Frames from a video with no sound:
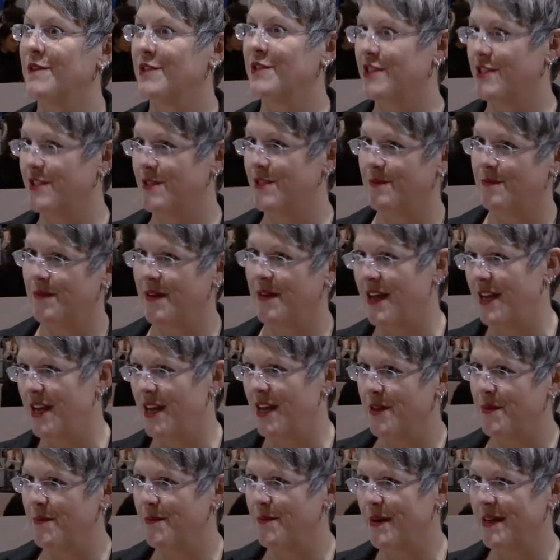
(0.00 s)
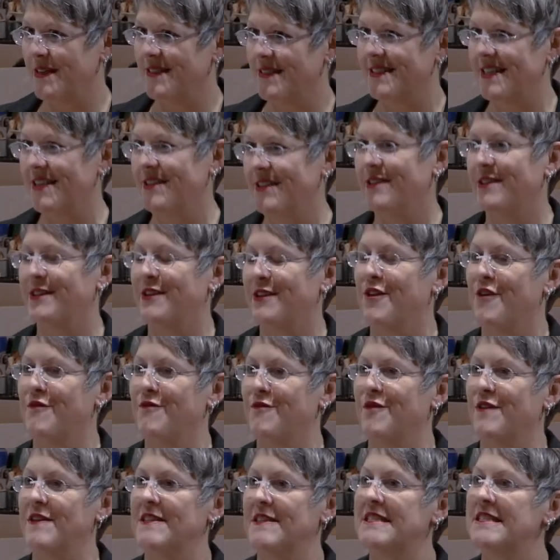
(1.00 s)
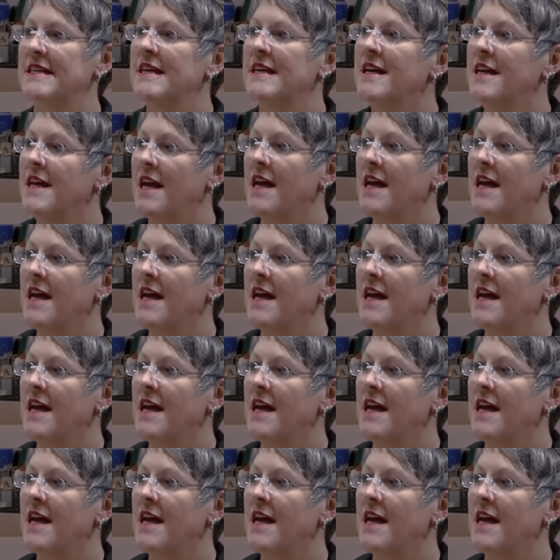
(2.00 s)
which is another buzz here at the conference,